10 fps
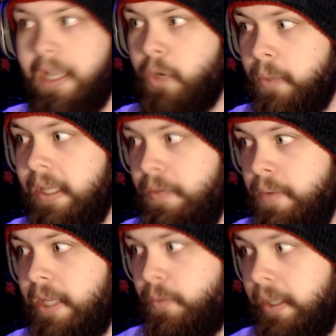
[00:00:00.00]
Like really,
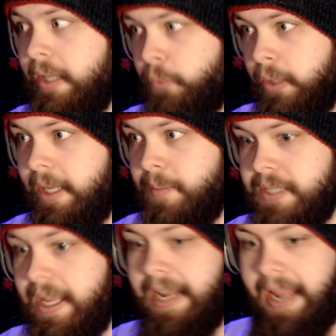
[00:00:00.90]
really, really, really
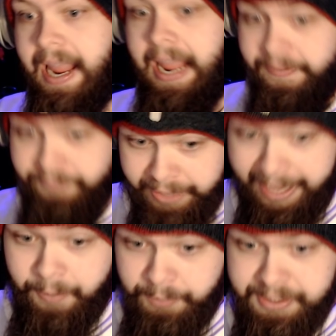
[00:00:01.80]
upset if
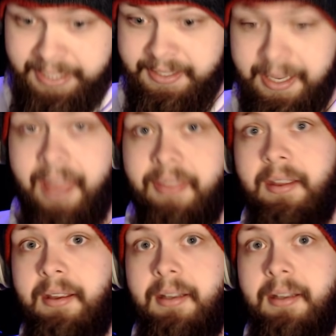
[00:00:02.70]
that was his death.